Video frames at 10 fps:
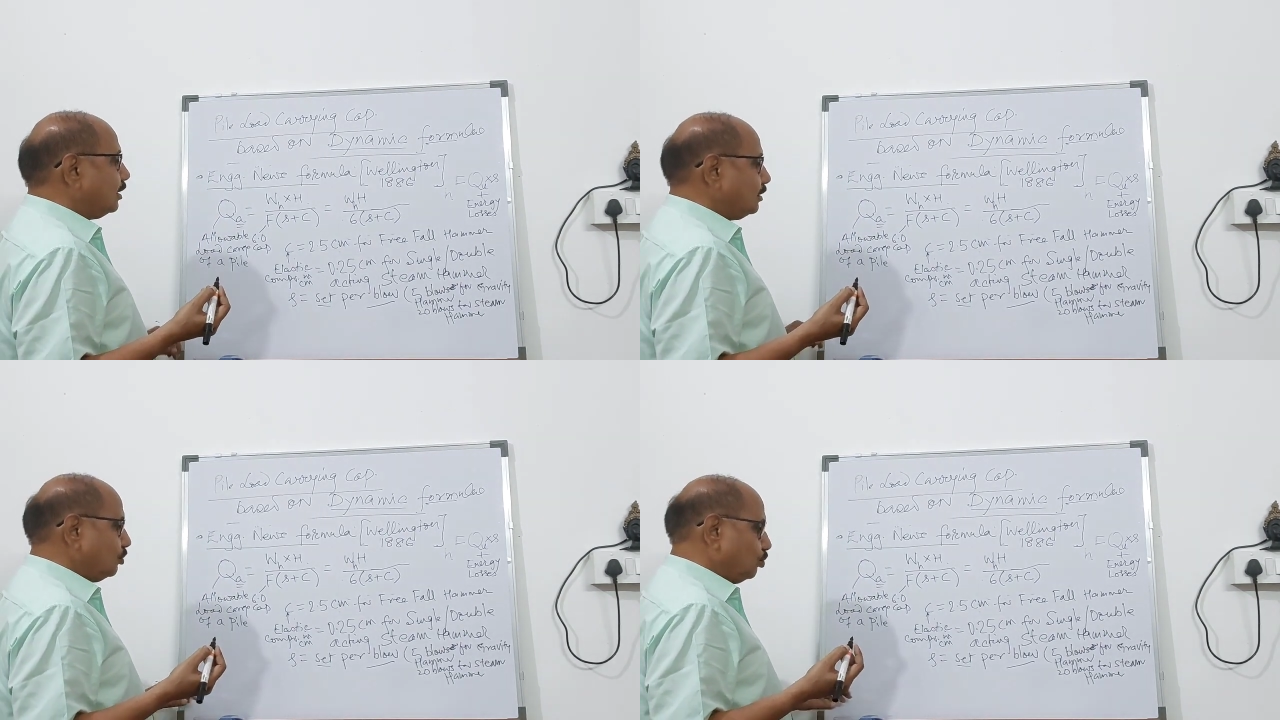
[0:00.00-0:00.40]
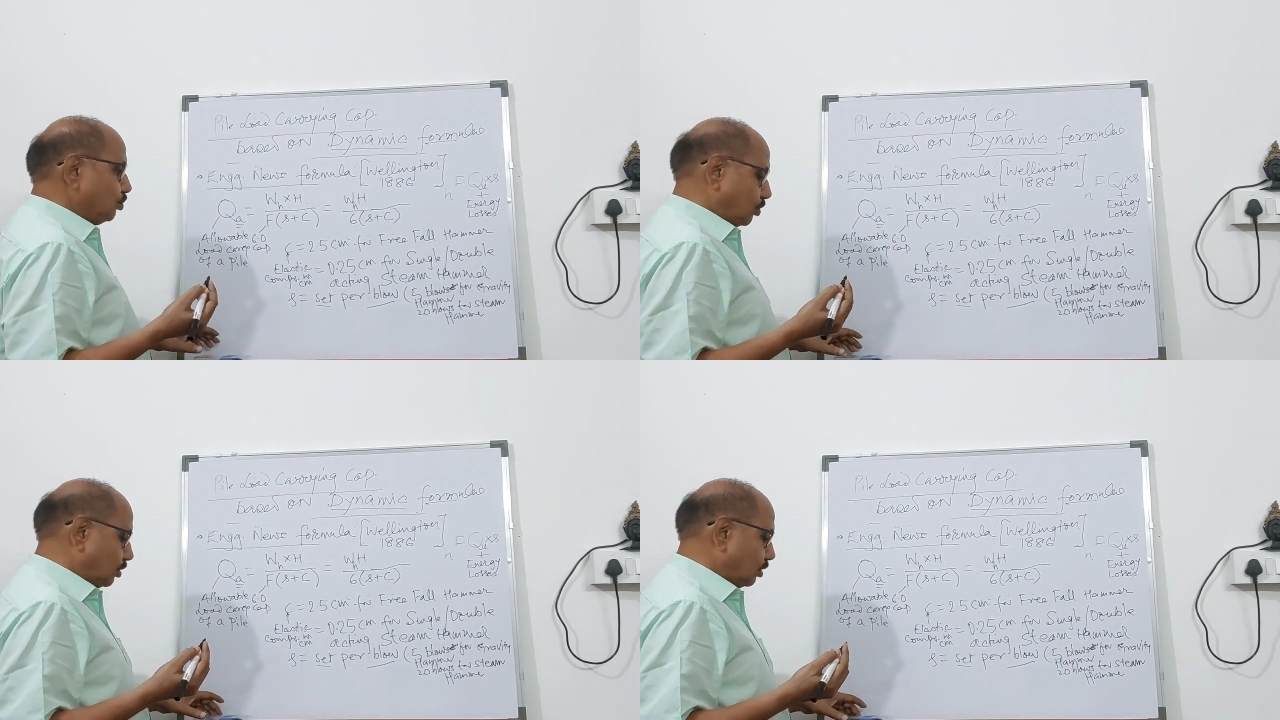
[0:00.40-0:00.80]

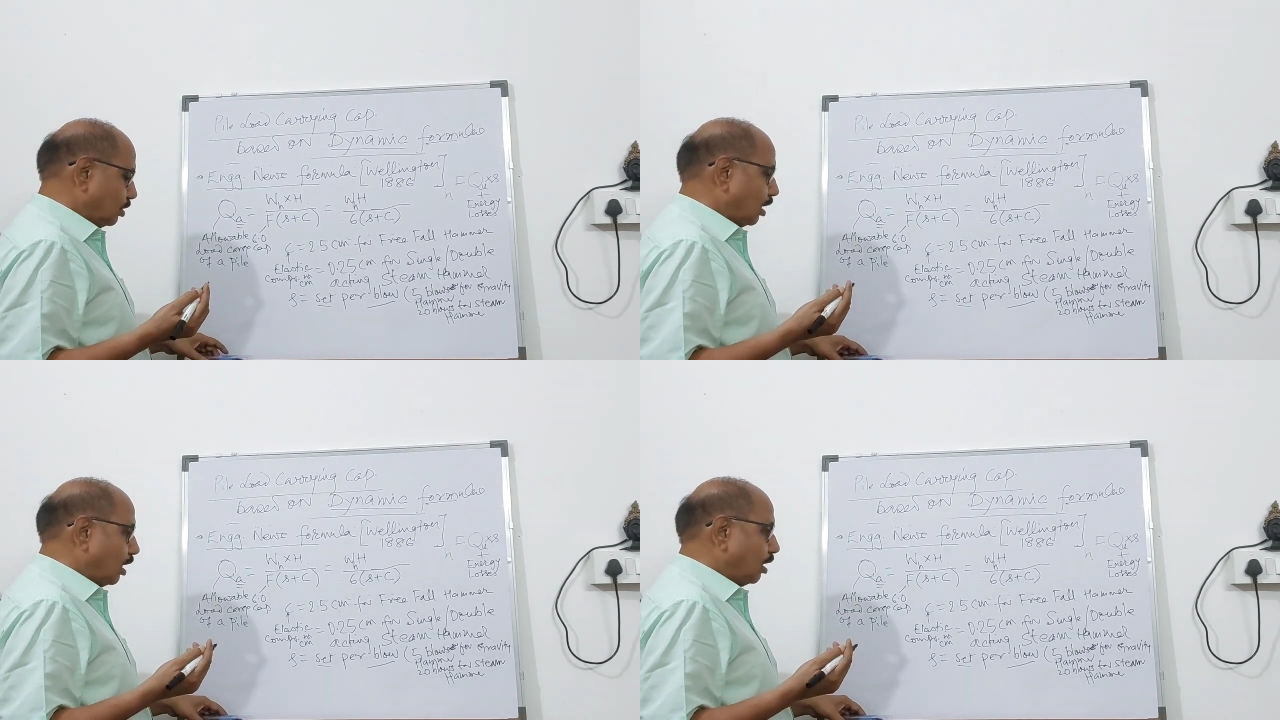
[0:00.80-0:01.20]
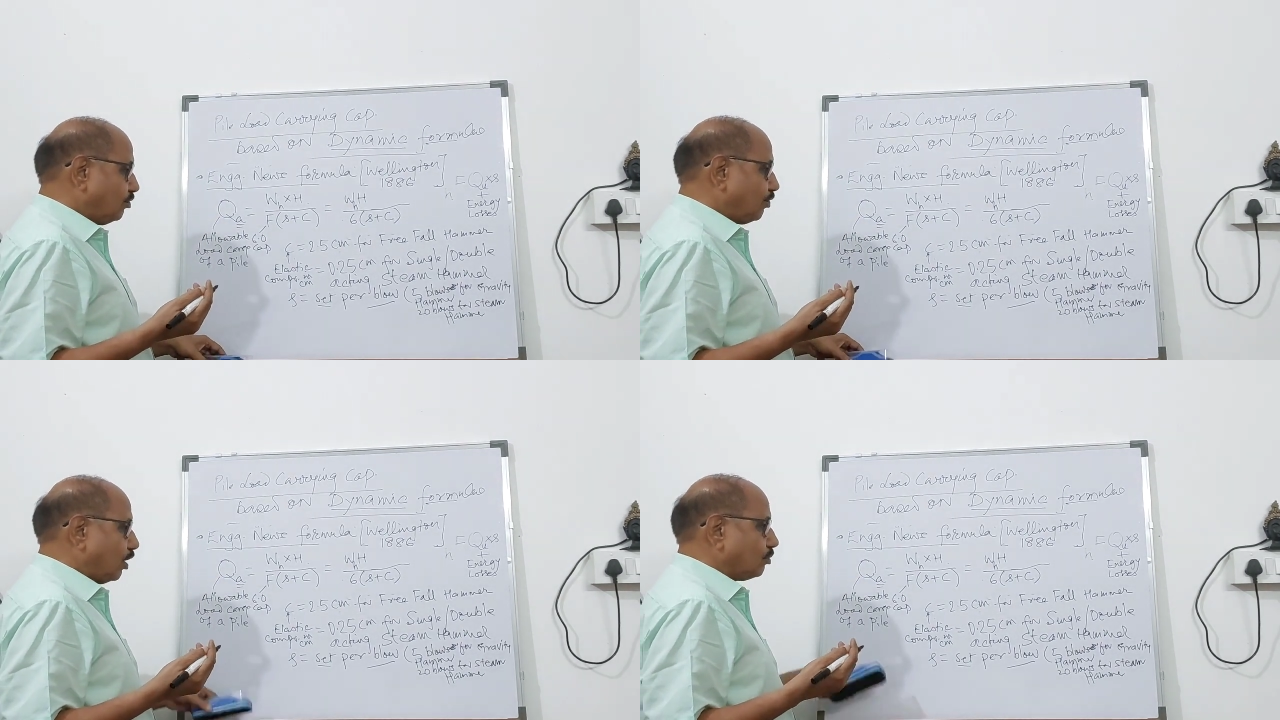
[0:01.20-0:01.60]
news
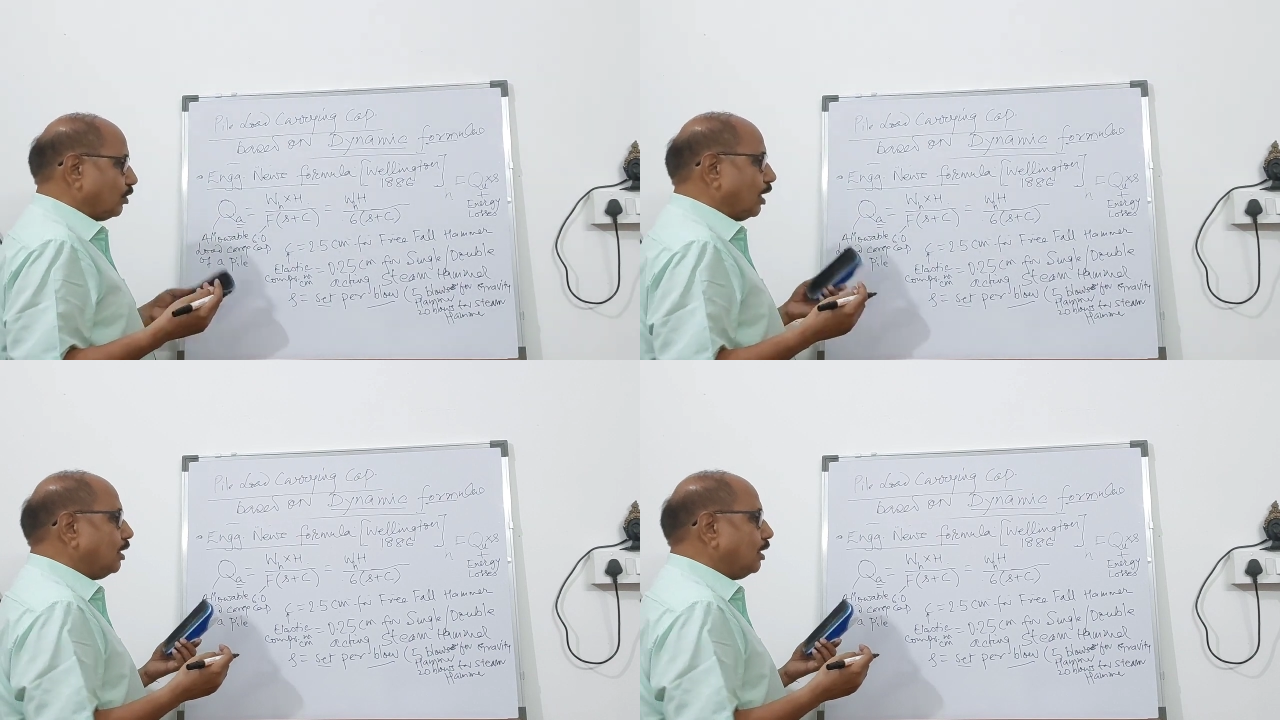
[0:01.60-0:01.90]
formula.